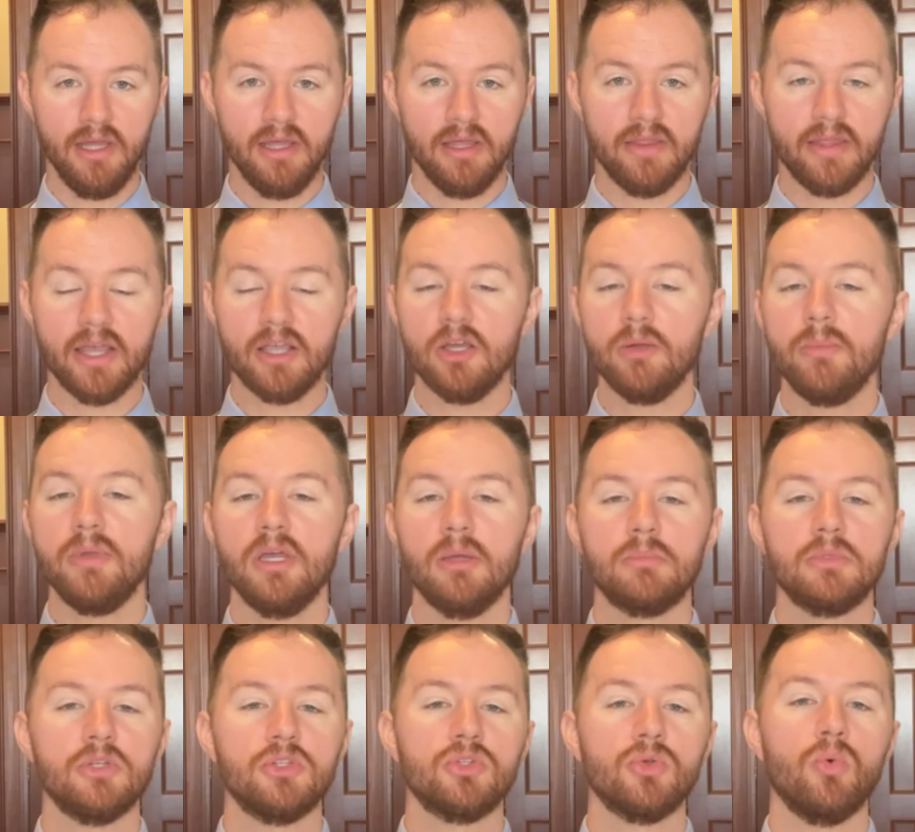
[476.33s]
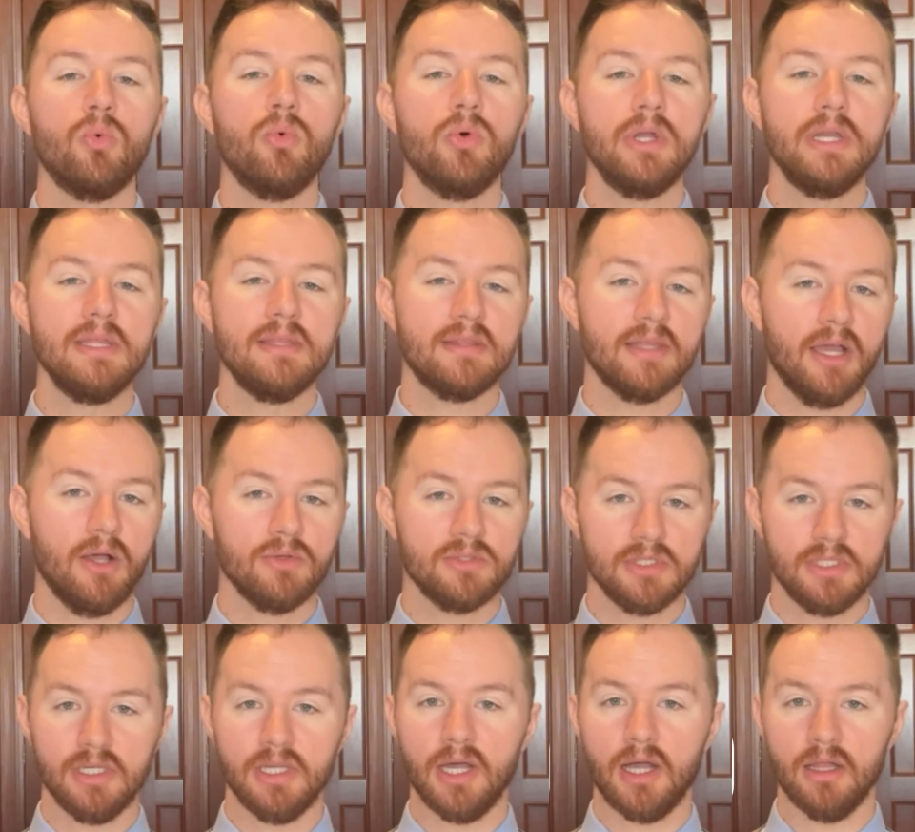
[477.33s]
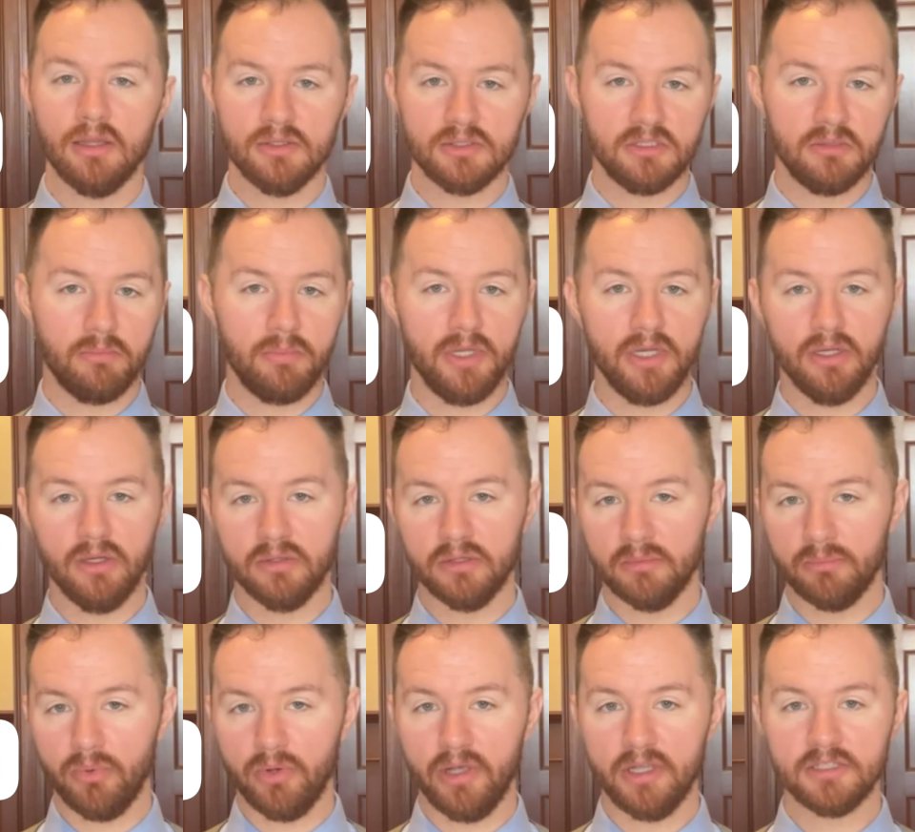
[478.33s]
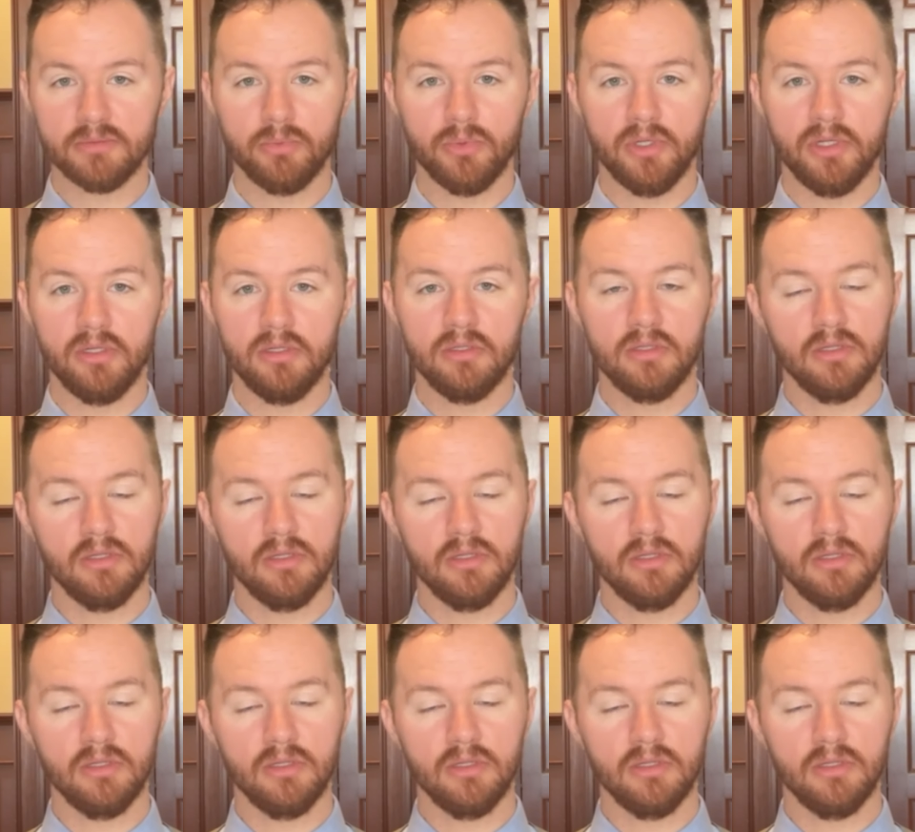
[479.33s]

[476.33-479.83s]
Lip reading: That could be up to $20,000 depending on the price point